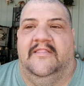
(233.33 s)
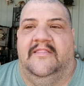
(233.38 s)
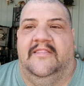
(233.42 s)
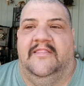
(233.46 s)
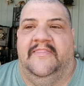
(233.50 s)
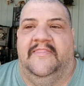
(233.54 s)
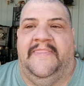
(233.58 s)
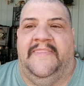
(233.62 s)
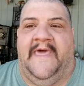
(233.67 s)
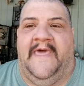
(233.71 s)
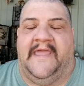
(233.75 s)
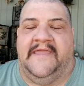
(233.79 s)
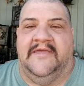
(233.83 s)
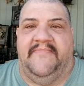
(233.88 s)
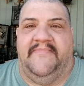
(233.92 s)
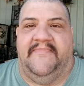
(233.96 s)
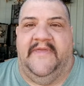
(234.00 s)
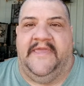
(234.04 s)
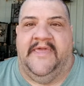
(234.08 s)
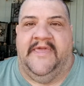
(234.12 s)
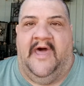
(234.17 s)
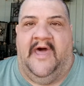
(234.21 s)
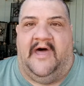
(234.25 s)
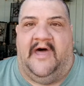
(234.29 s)
that could be
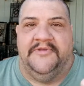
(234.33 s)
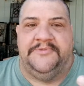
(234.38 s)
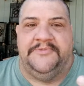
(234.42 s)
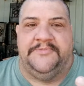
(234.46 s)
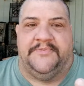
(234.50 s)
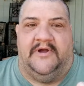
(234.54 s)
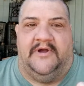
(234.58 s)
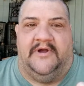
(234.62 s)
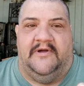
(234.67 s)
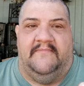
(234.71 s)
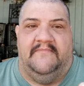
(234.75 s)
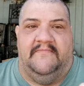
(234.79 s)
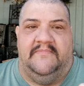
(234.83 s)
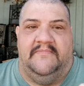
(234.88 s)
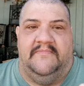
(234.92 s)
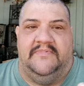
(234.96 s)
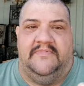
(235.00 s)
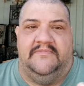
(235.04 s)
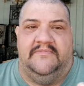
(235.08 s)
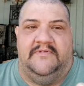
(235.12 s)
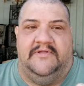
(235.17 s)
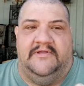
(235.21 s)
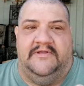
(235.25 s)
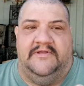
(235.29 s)
caused from,
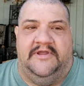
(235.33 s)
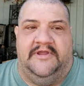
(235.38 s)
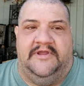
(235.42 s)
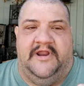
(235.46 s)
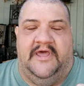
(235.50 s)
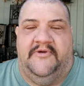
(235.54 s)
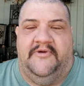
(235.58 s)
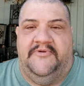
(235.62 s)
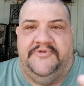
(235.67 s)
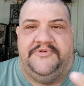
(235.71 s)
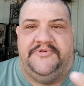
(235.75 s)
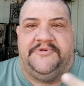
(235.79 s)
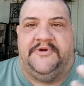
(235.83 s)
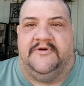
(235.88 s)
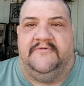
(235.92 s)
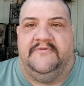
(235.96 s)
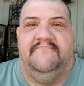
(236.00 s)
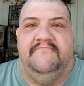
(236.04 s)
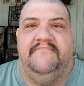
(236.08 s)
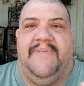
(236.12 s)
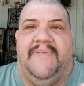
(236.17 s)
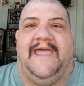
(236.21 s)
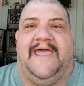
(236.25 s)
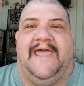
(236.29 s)
you know,
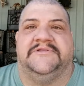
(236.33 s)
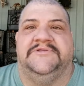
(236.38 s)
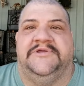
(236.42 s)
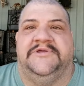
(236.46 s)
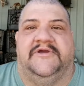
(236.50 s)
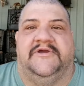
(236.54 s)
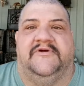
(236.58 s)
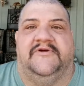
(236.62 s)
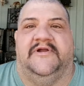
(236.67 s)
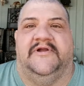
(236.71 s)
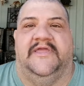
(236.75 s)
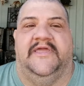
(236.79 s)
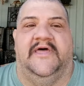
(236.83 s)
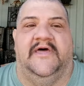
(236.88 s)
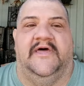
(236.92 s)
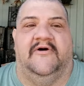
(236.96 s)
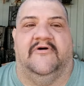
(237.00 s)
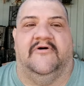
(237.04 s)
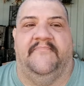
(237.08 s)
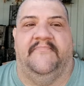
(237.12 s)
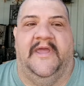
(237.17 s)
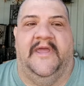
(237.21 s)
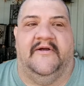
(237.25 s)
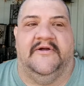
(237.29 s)
certain bacteria
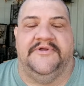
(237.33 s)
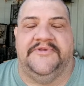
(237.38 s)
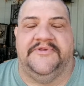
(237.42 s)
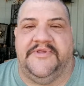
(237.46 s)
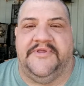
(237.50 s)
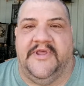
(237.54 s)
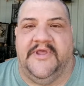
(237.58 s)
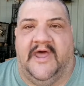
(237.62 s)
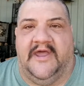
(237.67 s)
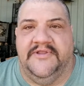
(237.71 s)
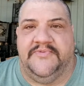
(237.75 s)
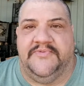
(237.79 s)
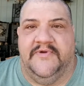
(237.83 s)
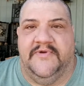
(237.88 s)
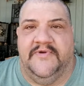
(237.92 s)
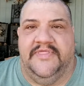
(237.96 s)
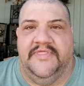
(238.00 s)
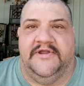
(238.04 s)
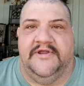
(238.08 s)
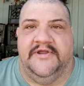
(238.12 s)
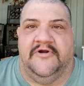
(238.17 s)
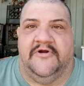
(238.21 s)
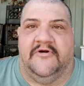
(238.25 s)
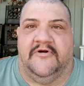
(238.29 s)
or parasites
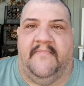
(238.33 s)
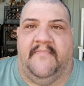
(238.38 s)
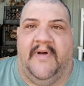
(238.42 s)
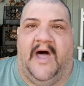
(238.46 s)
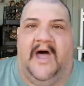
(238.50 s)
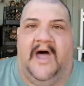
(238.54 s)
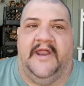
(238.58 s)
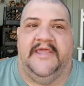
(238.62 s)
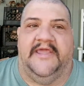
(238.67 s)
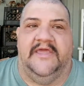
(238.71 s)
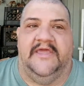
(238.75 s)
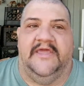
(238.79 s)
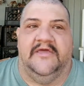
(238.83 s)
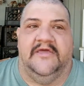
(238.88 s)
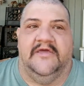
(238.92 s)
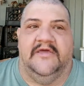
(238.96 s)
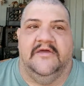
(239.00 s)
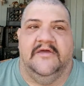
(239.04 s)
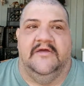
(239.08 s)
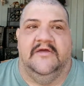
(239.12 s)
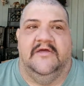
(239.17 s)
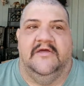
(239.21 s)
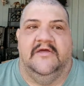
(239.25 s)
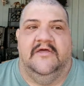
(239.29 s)
within her body
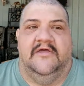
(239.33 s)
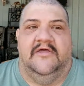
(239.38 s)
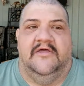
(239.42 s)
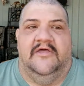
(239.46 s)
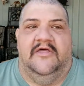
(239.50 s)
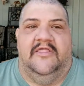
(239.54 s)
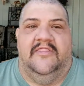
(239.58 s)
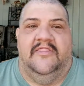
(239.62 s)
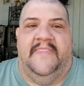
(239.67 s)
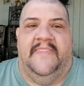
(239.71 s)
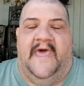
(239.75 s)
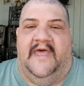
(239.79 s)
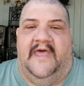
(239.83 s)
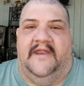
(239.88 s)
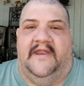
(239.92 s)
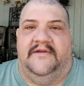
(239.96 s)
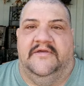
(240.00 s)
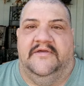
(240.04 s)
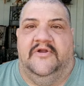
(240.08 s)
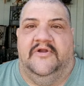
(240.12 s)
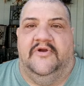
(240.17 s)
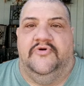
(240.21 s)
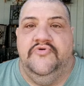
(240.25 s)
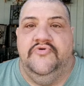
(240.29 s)
that
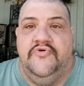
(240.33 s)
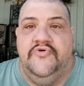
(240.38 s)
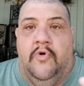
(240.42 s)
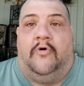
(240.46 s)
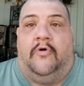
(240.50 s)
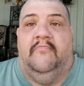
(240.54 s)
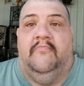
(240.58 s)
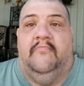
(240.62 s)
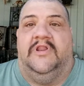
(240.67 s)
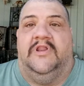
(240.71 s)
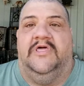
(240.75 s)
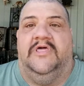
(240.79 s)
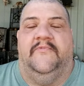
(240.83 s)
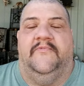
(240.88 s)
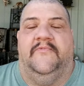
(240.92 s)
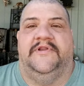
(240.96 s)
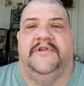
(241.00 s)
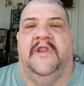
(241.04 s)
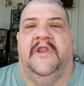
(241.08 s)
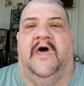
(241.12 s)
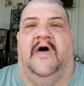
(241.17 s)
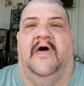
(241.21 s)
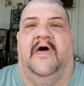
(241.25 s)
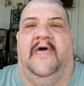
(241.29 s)
normally would
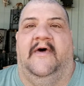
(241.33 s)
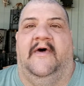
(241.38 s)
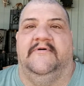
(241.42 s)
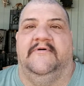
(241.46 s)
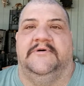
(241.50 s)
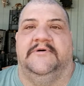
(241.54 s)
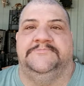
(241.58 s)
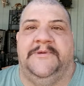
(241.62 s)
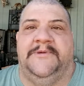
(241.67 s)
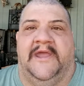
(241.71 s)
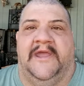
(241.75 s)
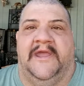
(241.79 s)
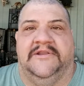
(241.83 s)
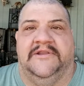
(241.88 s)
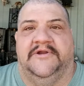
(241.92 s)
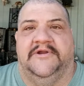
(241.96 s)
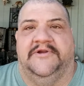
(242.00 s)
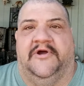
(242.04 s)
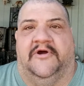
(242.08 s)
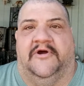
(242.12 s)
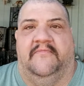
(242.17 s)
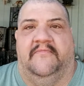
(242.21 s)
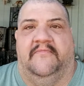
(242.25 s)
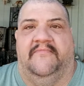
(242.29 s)
not have affected
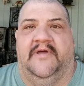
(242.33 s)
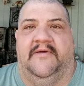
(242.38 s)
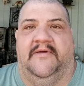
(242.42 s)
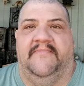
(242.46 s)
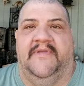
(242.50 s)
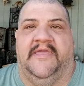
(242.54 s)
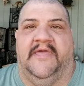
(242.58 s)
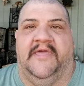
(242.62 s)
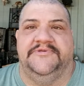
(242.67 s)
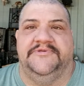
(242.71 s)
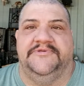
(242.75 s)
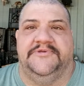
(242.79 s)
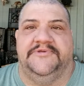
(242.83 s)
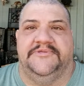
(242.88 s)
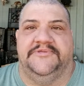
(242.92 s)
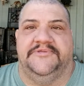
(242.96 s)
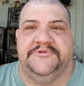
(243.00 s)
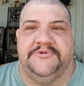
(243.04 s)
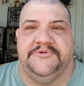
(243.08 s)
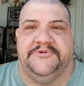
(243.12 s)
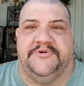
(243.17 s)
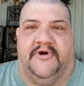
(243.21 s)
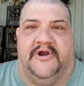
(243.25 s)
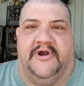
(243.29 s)
her, but because of the
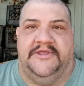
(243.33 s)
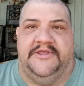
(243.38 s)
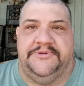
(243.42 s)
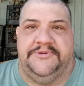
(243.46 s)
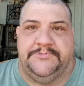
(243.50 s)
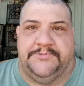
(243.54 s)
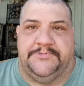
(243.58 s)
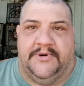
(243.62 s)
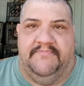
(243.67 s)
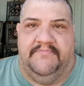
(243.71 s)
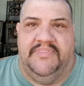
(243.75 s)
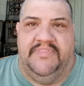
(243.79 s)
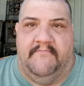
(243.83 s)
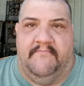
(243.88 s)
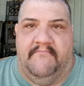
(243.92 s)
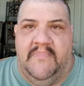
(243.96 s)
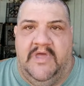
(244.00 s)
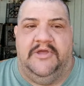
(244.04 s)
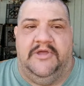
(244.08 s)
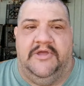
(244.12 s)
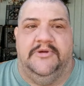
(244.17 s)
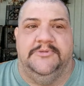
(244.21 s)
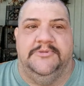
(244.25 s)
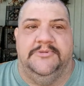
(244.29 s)
stress from the
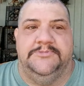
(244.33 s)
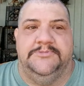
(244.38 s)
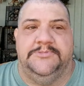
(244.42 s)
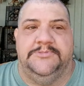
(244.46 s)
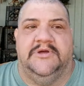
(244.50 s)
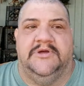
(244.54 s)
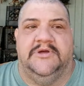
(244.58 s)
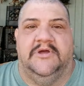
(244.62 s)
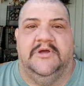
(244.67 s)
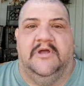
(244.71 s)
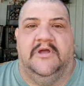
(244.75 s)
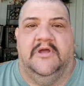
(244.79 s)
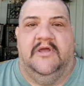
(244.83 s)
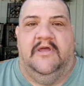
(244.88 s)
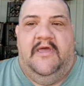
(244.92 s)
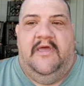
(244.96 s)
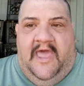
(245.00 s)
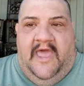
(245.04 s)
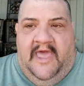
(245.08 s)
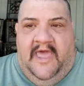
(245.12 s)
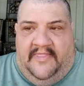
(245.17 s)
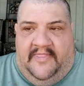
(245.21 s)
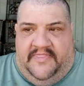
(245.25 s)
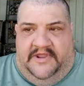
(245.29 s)
move
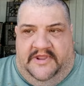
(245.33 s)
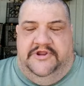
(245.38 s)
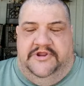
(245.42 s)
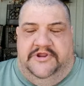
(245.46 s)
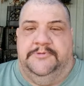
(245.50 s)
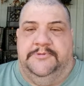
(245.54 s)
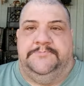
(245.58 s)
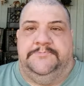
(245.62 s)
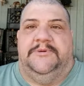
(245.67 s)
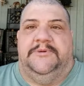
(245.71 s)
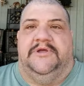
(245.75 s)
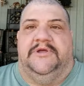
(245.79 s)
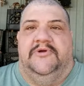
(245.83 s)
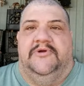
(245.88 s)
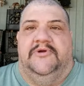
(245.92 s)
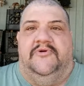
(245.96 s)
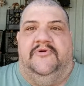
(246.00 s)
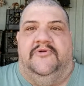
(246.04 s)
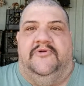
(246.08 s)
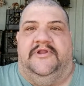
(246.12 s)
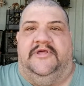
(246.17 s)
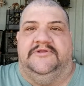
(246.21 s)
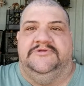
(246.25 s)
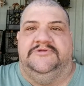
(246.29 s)
and the new
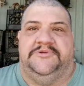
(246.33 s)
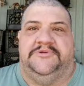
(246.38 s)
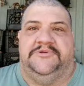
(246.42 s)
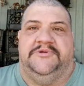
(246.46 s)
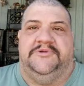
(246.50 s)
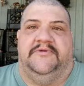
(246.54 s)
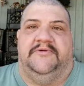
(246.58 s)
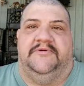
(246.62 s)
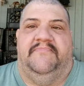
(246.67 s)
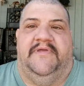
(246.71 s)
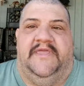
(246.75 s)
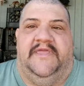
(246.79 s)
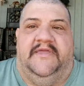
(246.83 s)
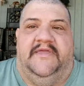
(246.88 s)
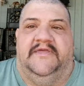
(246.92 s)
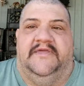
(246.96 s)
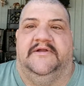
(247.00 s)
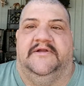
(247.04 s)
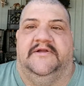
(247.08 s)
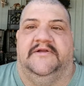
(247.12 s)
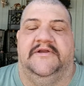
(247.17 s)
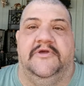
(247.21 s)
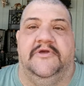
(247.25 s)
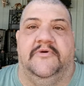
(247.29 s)
food and just being
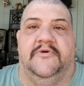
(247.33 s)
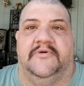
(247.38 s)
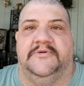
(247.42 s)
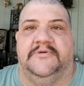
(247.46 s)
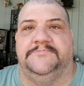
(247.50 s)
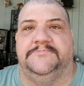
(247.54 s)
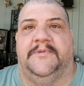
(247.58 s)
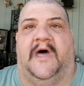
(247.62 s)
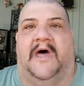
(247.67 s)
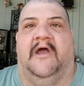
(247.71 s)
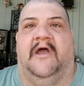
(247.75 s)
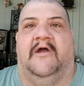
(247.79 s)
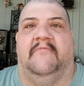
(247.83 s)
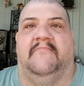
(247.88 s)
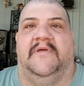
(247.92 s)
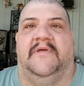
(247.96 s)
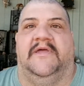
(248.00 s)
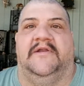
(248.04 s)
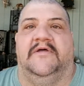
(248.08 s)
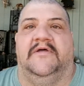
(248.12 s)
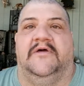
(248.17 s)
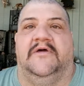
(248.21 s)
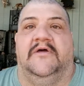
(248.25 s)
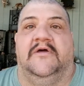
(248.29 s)
in a new
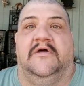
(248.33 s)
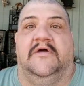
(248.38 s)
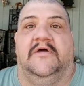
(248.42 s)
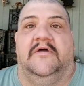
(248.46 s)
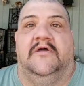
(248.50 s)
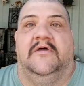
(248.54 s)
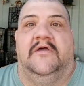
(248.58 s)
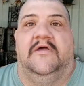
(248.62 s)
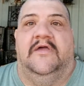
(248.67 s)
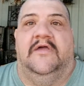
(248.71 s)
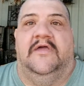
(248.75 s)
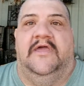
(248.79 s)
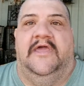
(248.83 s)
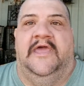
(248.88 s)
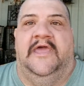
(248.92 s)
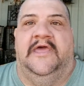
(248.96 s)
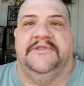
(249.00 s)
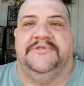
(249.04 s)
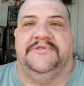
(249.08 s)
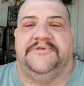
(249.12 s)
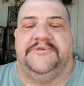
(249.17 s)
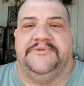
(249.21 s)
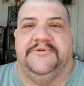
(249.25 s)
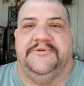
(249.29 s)
environment,
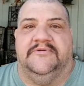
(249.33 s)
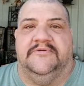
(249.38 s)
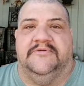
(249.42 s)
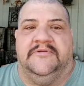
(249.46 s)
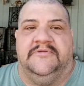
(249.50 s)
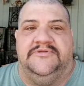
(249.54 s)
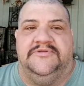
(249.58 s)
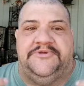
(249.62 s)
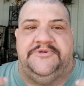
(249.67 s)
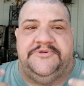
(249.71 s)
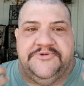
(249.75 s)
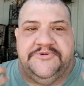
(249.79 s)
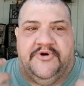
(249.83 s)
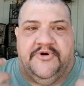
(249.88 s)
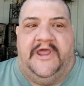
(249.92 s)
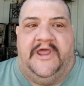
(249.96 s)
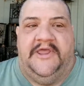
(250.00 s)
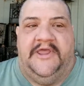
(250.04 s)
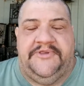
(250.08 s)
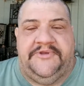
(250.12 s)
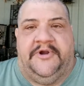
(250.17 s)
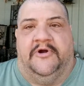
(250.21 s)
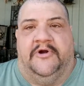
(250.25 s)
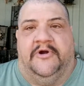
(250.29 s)
it's
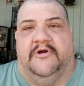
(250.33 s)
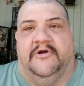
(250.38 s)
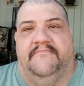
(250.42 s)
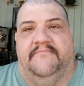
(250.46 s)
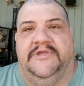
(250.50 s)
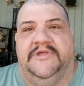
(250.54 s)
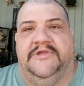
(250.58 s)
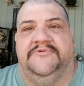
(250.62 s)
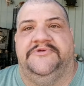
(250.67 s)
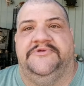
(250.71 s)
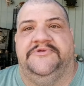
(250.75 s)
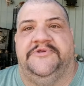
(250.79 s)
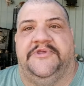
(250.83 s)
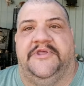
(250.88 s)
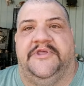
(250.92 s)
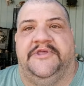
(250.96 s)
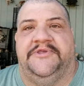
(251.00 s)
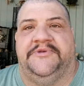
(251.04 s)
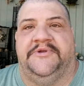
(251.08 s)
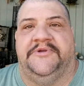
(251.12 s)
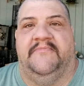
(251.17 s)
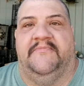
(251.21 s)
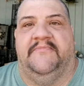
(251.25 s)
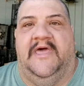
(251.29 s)
stressed her immune
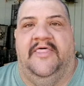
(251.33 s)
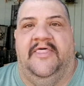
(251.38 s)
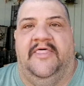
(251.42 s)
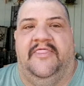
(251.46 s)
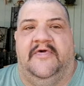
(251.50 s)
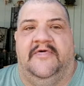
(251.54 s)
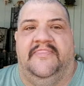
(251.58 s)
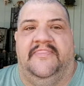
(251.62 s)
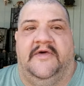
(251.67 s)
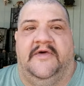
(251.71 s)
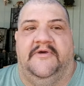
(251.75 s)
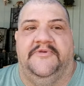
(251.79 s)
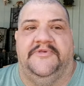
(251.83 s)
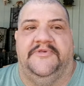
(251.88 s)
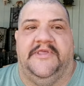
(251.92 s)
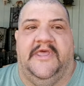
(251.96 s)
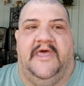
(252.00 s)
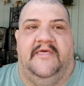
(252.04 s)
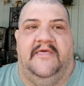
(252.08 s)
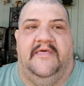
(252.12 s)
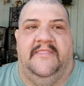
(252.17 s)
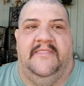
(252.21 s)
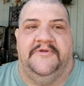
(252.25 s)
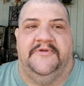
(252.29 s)
system, and then
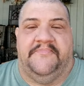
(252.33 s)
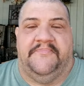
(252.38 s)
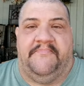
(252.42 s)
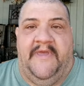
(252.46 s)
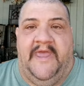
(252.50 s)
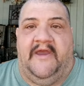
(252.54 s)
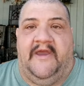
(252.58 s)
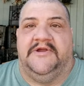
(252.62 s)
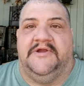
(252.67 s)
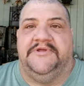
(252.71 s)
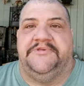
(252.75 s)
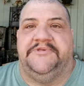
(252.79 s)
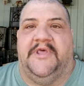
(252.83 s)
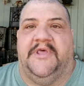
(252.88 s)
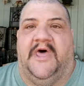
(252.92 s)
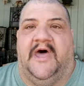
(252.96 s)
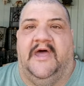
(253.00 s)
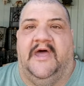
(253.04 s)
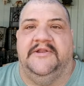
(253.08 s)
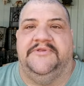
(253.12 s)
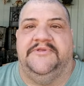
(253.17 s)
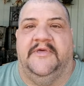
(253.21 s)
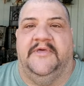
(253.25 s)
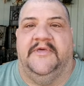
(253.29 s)
those
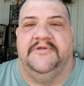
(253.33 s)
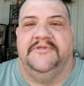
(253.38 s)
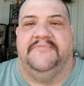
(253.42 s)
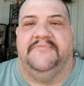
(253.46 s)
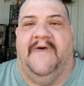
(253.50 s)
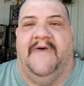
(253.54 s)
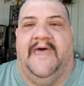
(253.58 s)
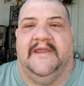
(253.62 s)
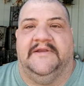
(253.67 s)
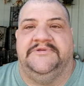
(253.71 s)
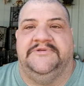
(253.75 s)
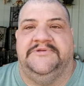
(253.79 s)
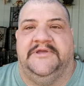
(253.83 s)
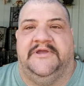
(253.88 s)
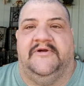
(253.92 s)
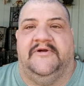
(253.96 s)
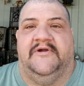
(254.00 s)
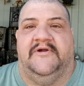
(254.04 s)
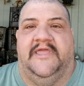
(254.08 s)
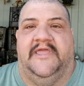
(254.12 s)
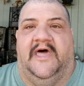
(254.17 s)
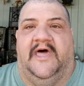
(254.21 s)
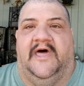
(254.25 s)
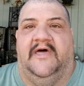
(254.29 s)
parasites, those
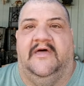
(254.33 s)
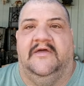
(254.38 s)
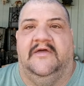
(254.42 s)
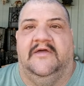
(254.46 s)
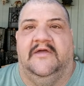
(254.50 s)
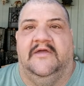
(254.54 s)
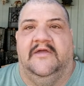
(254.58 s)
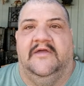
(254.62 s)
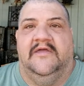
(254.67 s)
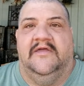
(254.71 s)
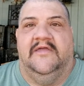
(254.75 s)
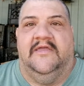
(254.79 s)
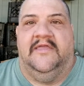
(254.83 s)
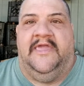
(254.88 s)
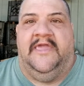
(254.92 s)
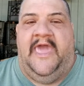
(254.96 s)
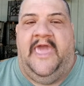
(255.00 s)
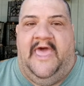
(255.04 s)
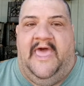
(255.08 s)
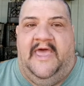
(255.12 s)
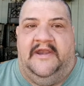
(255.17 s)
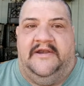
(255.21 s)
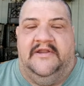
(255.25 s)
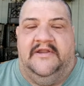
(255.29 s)
bacteria
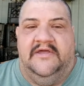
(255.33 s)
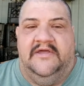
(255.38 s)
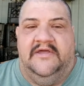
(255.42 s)
can